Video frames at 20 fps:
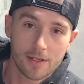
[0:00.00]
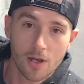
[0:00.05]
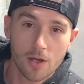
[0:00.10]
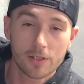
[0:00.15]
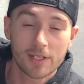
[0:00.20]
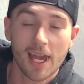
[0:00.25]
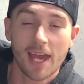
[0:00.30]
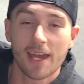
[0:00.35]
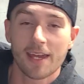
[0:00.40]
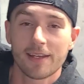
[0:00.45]

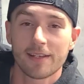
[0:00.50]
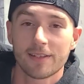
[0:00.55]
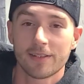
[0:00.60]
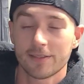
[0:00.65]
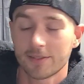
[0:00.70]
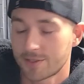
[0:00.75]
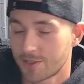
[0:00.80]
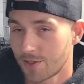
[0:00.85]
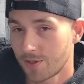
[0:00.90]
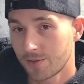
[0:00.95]
Okay,
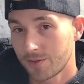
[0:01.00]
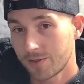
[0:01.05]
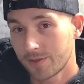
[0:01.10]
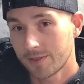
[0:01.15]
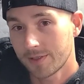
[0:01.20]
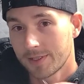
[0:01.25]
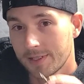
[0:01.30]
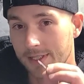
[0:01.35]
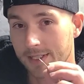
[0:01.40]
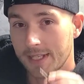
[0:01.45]
so
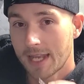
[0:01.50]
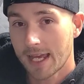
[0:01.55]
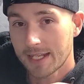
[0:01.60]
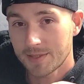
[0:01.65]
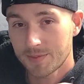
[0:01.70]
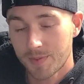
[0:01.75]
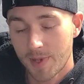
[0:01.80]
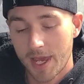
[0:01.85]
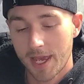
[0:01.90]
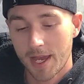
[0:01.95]
the
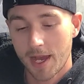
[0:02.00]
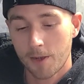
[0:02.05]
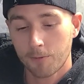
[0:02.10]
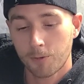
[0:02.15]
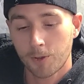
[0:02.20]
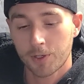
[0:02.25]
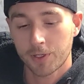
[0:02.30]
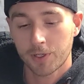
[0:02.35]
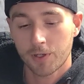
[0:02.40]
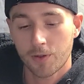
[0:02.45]
next bait I
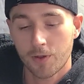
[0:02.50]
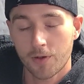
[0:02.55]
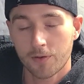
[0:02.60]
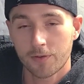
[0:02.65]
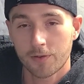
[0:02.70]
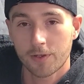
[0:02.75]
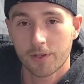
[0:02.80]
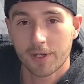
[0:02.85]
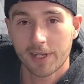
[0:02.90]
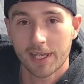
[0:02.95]
want to go
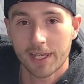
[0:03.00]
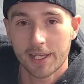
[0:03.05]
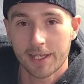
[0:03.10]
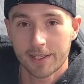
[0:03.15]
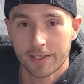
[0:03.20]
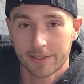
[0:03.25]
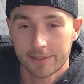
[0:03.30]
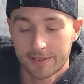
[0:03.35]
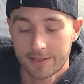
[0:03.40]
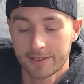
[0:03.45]
over
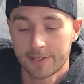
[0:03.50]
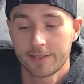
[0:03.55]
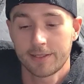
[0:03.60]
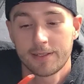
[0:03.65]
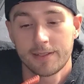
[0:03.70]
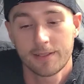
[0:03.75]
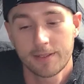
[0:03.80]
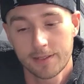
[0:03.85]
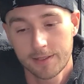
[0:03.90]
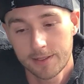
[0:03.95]
is
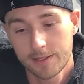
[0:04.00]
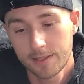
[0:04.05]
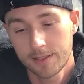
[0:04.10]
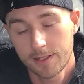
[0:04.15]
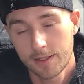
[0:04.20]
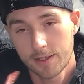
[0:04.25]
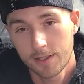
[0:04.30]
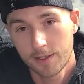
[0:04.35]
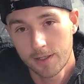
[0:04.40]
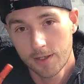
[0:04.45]

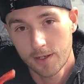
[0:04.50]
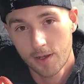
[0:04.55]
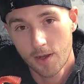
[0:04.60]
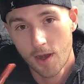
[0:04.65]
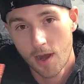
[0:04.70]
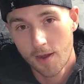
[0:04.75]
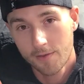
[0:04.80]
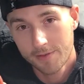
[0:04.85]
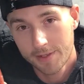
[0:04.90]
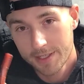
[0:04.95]

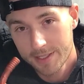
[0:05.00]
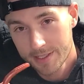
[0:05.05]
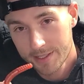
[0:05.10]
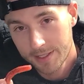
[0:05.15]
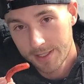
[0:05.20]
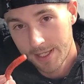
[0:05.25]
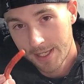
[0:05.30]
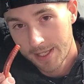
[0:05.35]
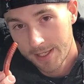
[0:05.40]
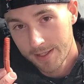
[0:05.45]

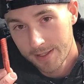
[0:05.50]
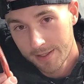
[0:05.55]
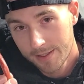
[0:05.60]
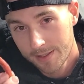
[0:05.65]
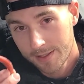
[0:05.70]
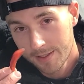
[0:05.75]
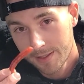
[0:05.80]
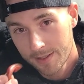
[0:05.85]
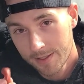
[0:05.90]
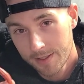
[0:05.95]
obviously
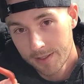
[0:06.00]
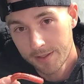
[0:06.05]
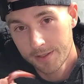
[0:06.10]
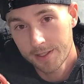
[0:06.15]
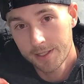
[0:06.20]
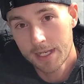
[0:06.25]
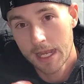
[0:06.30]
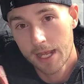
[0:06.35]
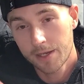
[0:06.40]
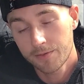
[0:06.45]
the
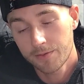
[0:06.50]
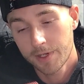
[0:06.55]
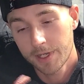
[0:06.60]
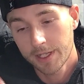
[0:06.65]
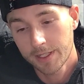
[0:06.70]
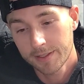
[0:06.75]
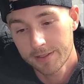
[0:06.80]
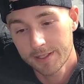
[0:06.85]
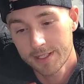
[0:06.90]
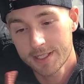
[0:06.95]
Ned rig.
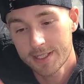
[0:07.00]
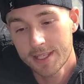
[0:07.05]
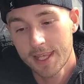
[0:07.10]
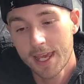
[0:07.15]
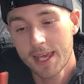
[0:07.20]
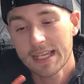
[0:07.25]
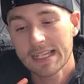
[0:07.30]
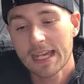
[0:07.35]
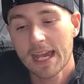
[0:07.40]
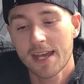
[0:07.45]
This
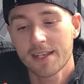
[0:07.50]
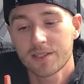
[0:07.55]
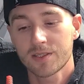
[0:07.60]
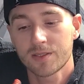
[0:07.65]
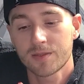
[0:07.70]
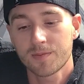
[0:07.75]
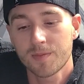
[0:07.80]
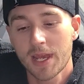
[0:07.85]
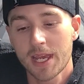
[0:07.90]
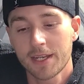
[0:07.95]
thing
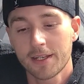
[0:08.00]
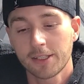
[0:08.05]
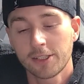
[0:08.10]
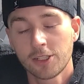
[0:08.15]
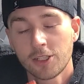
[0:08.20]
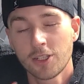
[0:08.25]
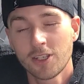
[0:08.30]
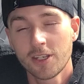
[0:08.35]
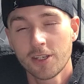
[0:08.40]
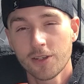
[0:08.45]
has made a
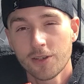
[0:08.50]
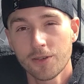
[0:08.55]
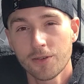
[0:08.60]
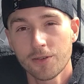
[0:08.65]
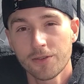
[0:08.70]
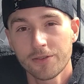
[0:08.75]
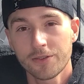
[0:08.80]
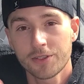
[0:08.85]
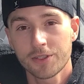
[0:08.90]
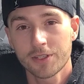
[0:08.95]

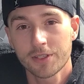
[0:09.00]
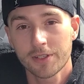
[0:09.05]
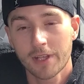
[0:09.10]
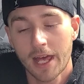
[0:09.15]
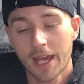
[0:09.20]
huge